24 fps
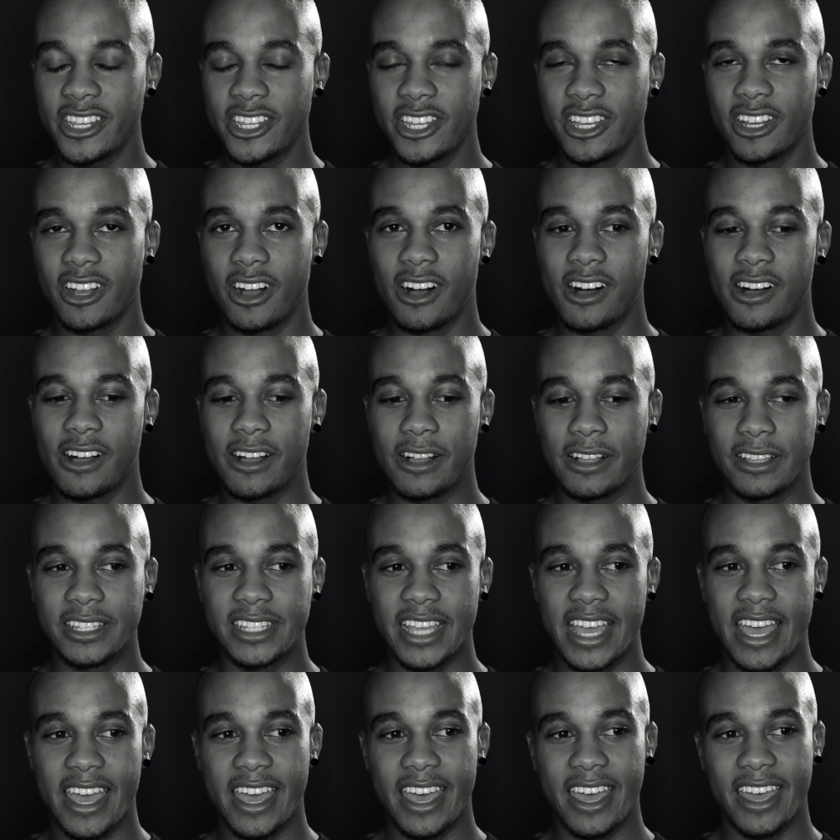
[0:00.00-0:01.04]
She
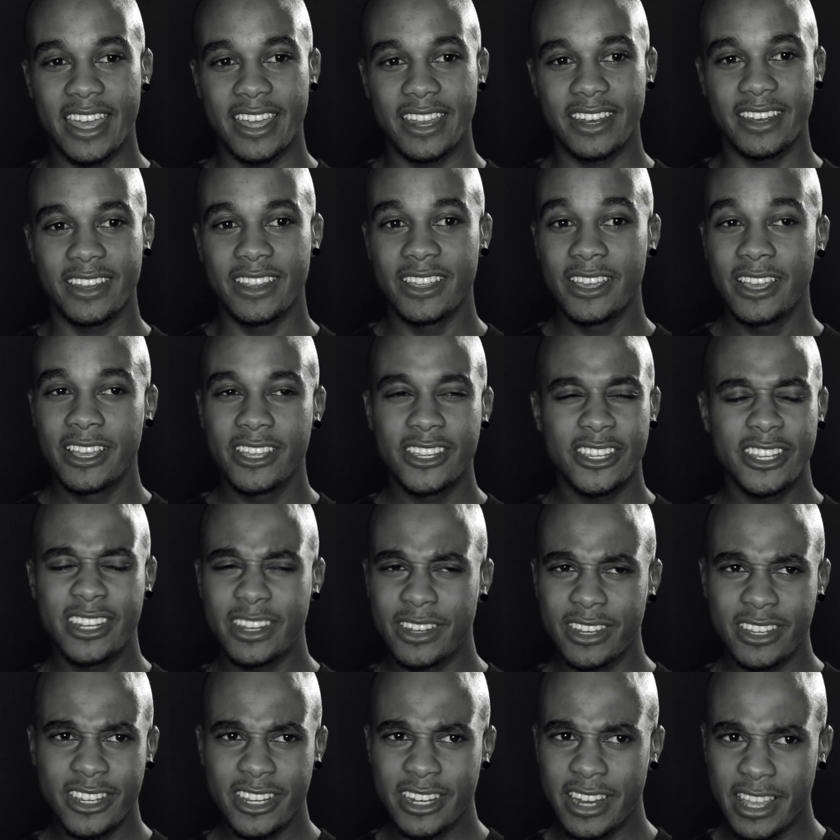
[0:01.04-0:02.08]
called, and
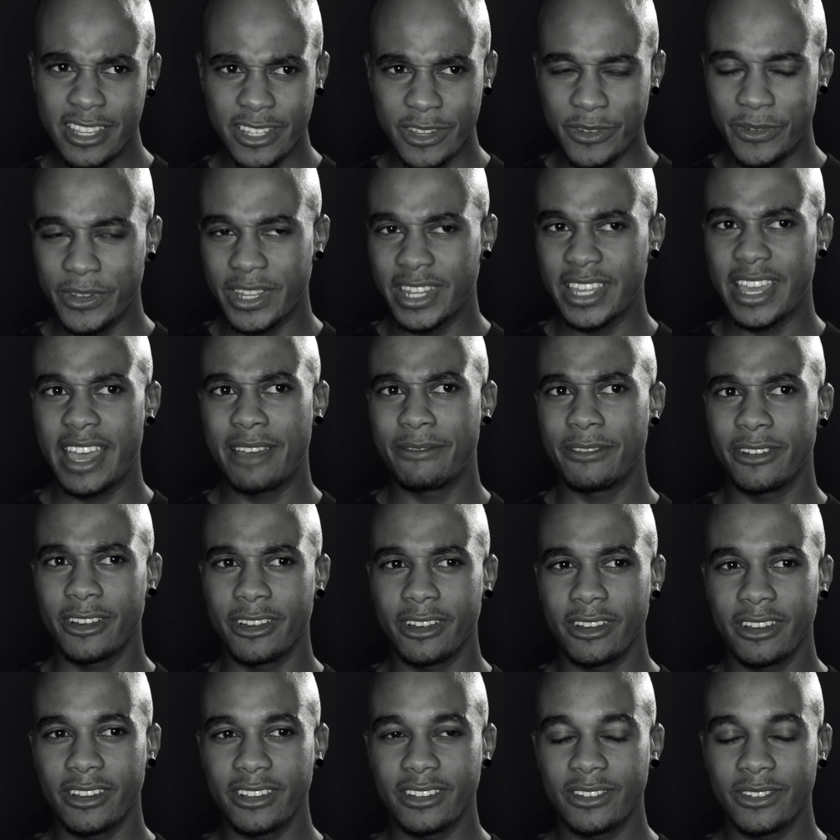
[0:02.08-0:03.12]
she doesn't really
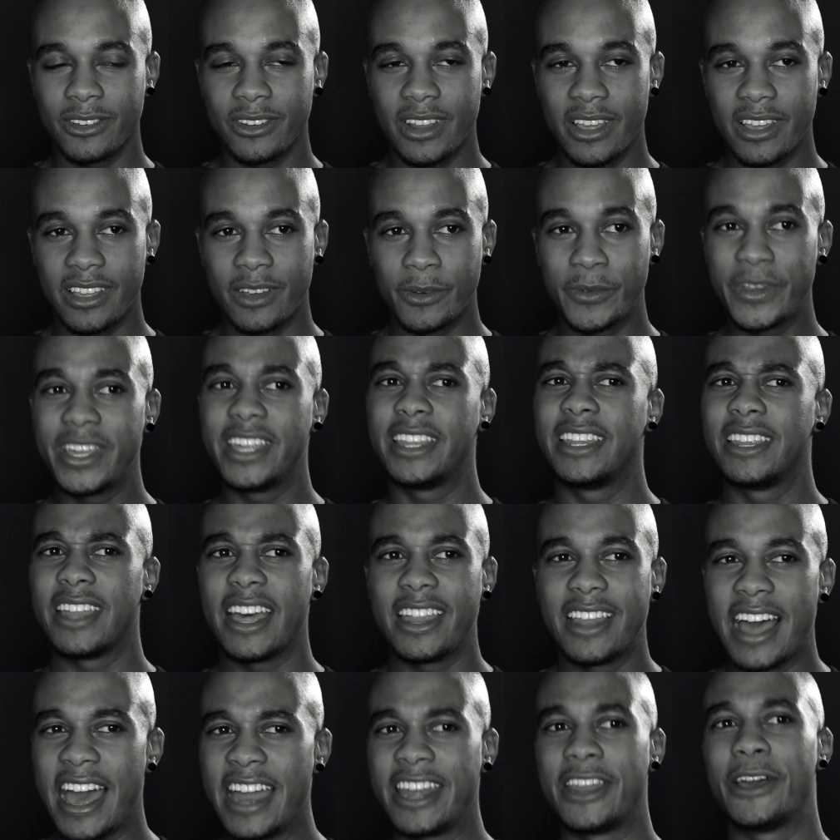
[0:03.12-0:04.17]
ever,
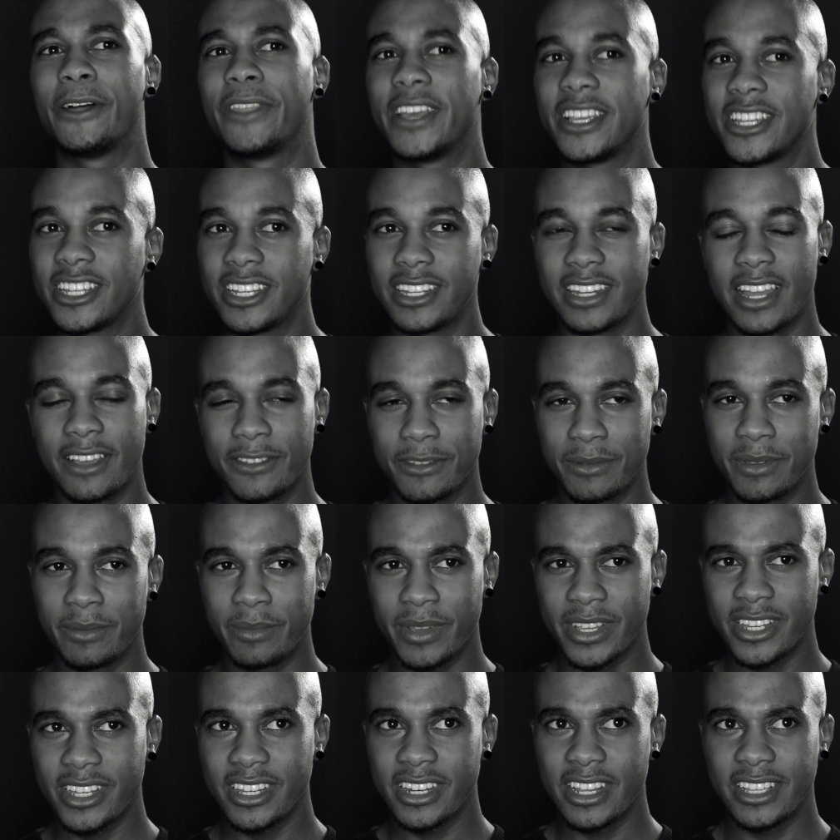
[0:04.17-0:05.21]
I know that she loves me,
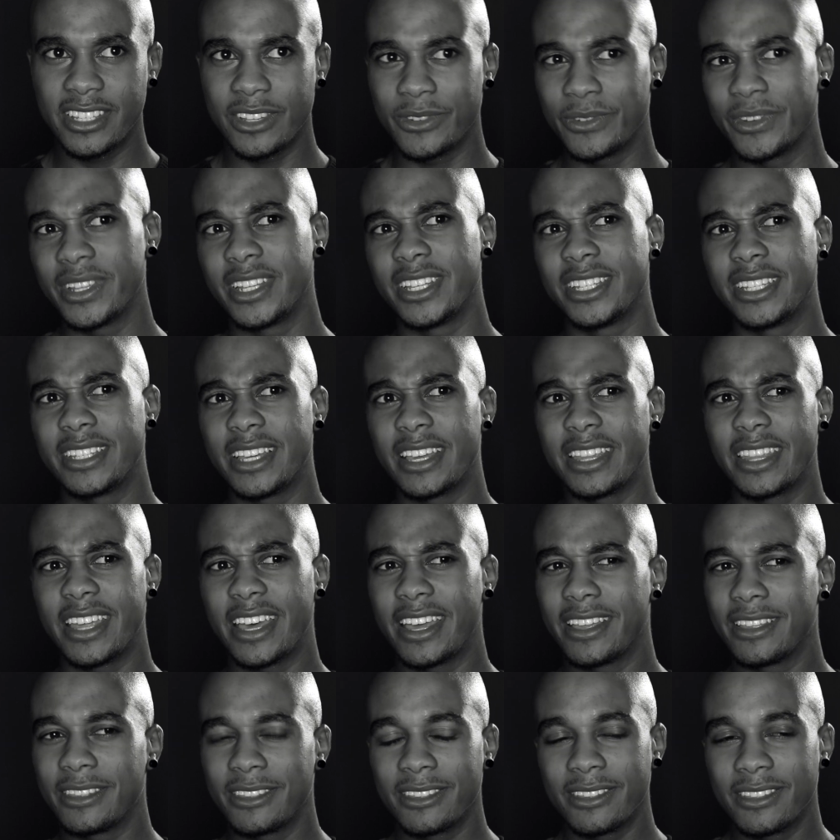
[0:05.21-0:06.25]
but she doesn't really say
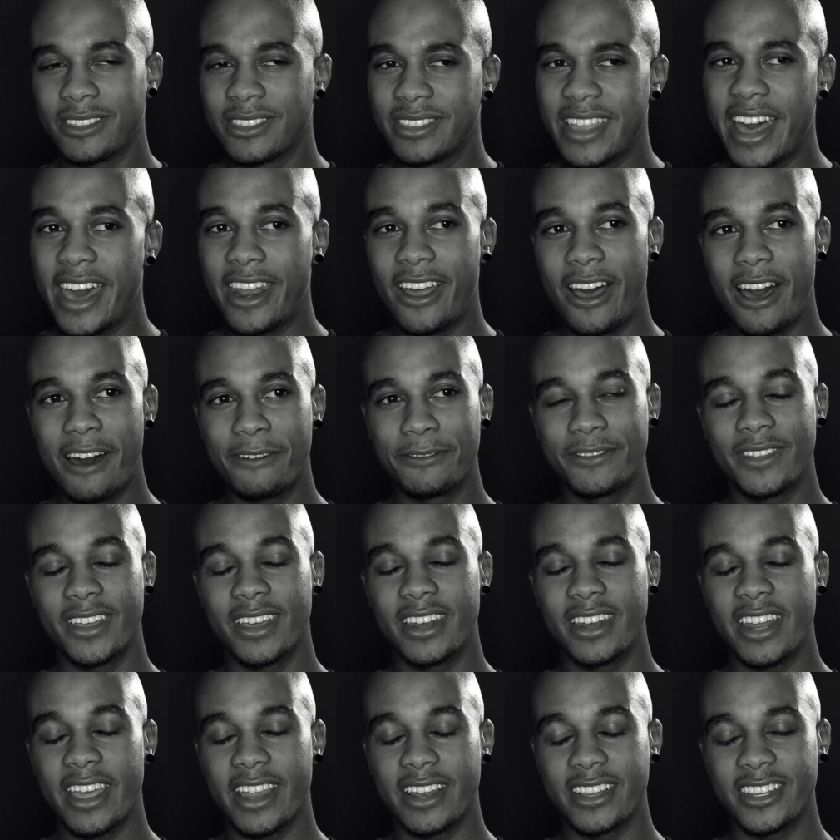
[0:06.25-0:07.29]
that
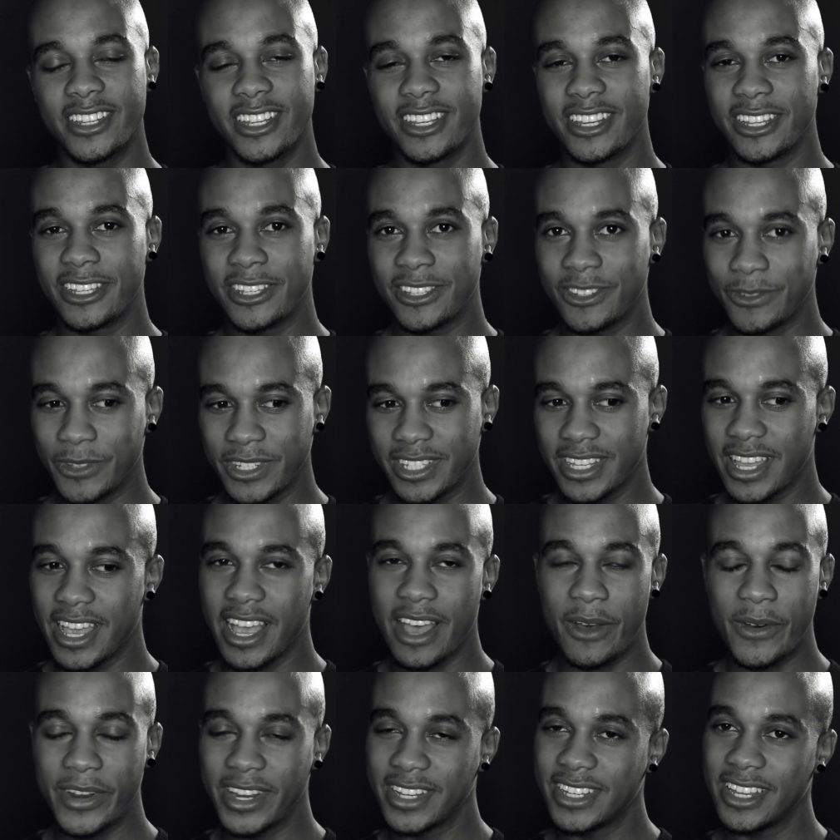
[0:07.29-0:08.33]
often, and she just was like,
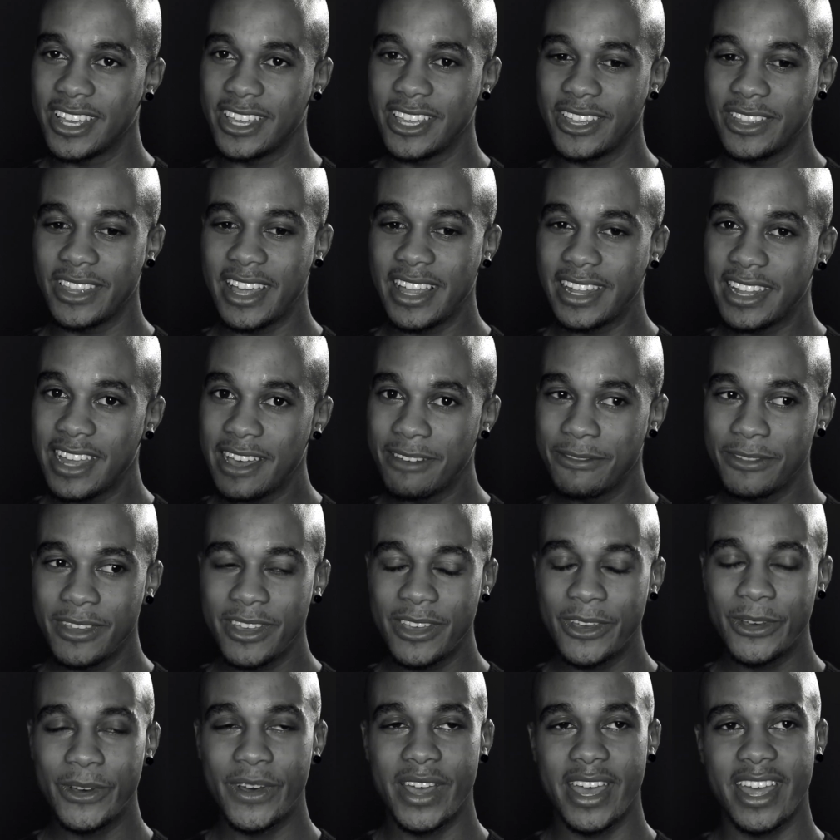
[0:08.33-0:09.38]
I want to tell you that I love
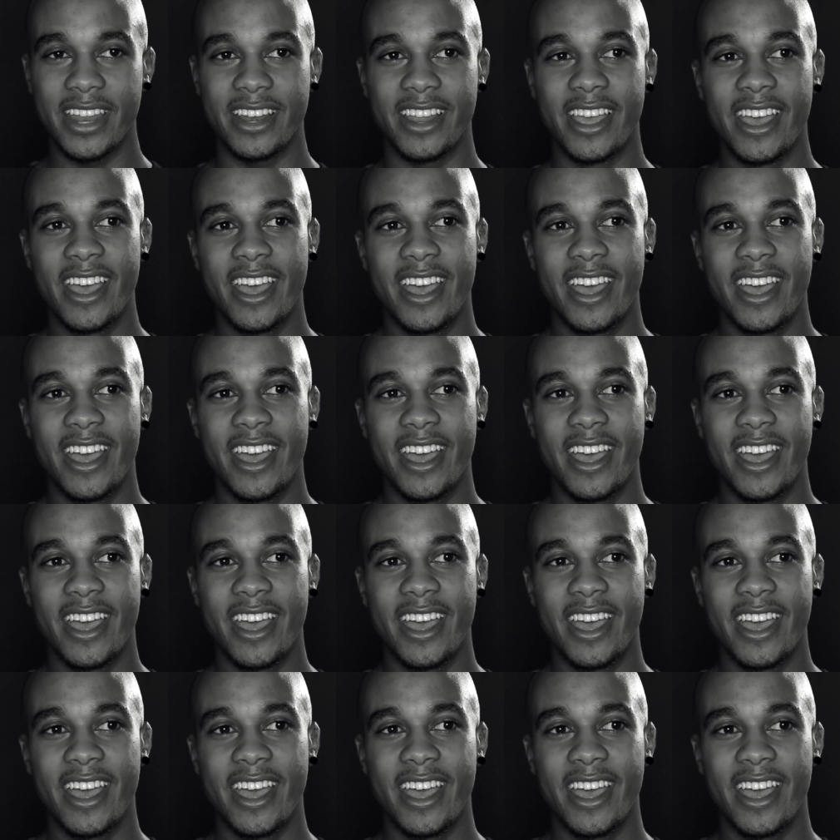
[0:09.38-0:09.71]
you, and